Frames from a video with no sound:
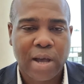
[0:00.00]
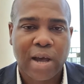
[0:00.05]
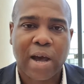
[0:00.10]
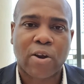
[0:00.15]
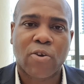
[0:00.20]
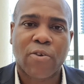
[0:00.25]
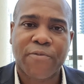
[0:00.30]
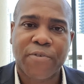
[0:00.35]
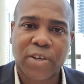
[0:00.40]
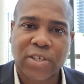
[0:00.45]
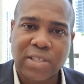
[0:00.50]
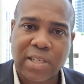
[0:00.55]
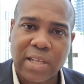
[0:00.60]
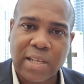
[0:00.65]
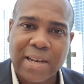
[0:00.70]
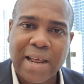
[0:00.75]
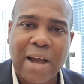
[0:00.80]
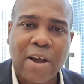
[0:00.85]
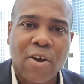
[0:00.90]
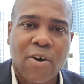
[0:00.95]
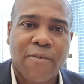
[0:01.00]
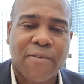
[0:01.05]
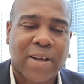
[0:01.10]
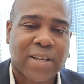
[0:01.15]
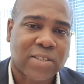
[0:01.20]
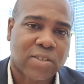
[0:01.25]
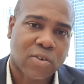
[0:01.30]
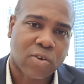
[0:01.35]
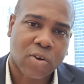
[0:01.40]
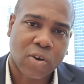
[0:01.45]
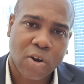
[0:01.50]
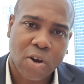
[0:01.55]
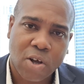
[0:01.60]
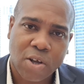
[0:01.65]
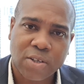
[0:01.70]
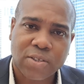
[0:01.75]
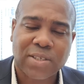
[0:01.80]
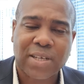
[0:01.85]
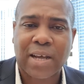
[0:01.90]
and obviously that covers your loss,